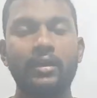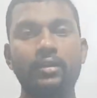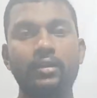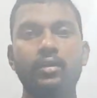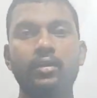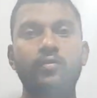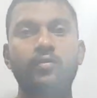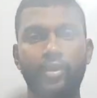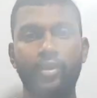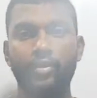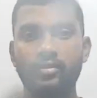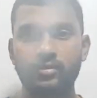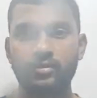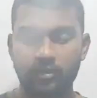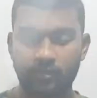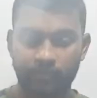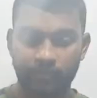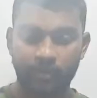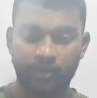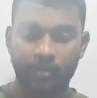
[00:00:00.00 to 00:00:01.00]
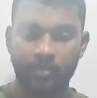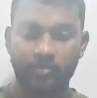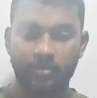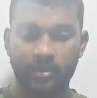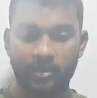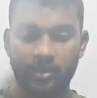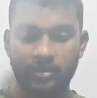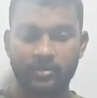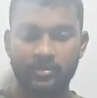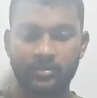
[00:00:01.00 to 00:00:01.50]
the videos of
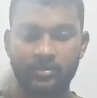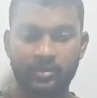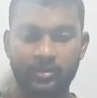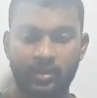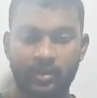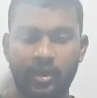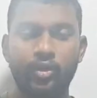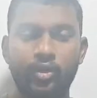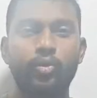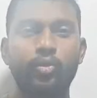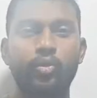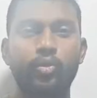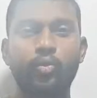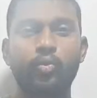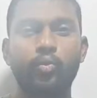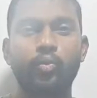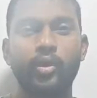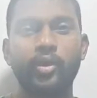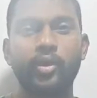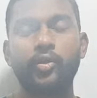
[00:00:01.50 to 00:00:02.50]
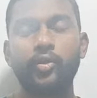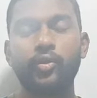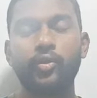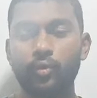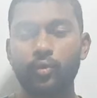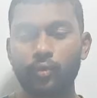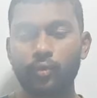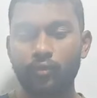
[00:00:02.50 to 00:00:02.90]
EMTs, I don't know why you